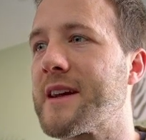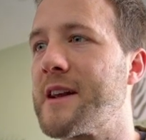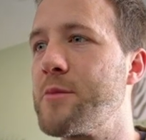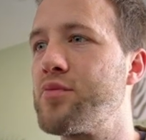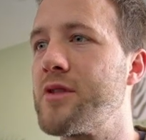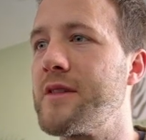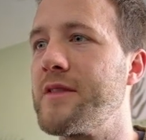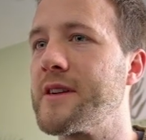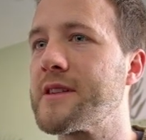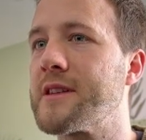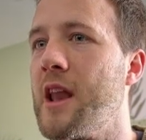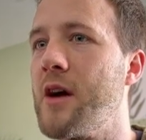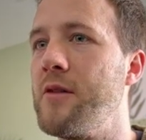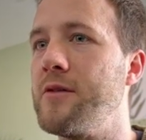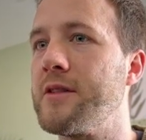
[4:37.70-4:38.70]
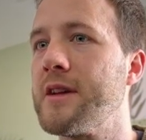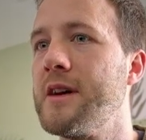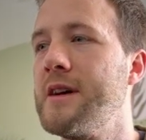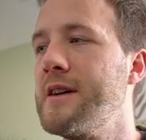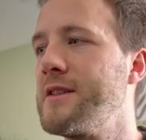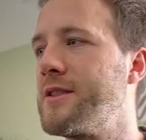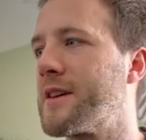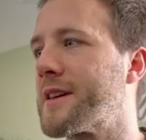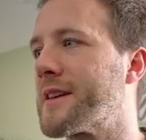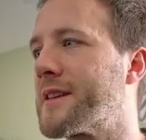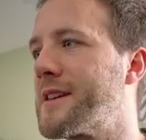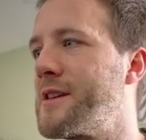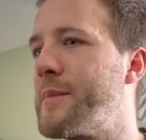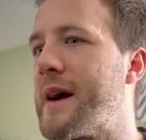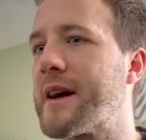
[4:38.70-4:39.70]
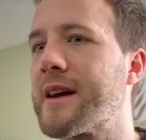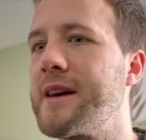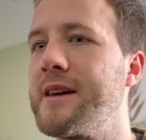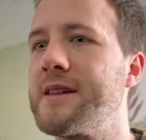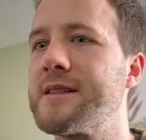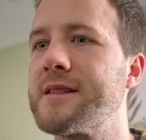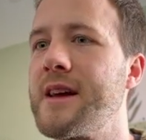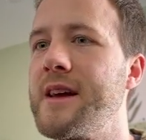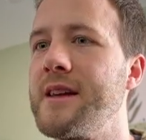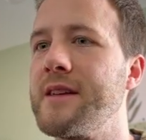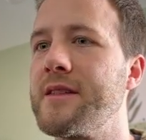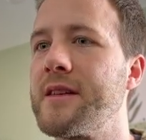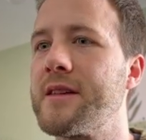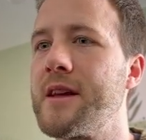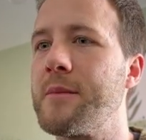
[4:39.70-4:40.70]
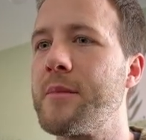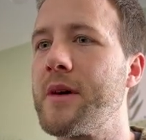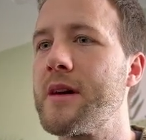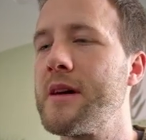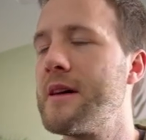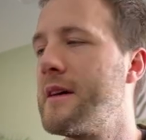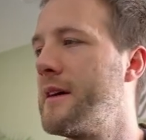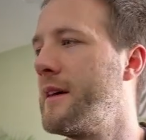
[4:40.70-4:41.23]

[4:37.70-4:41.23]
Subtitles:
previous lows. So you can see back here set in December,